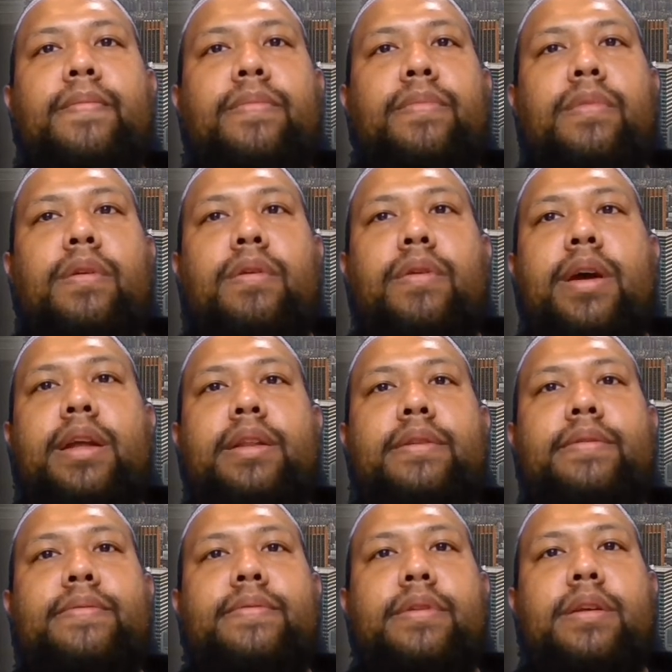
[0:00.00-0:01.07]
right?
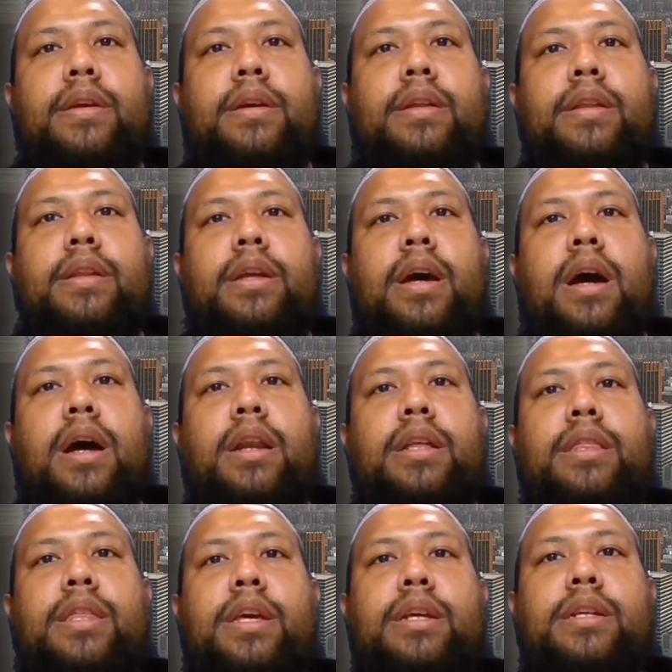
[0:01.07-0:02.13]
The other
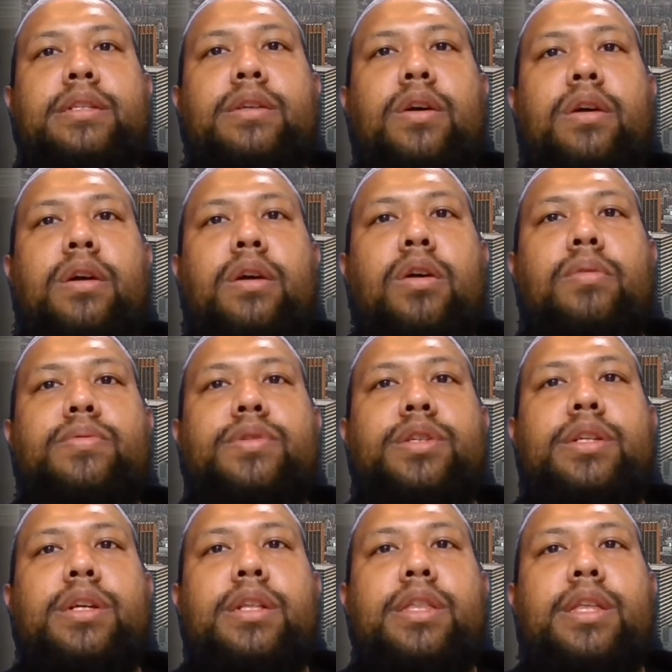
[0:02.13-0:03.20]
things are
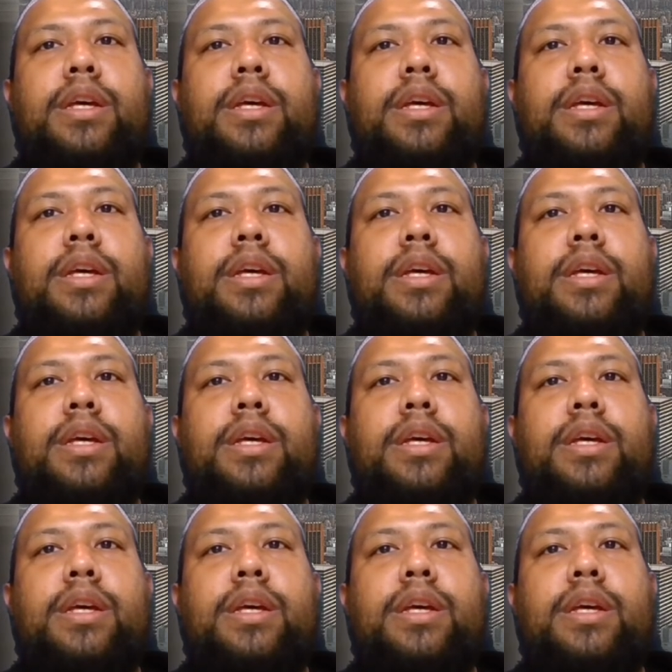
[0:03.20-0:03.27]
optional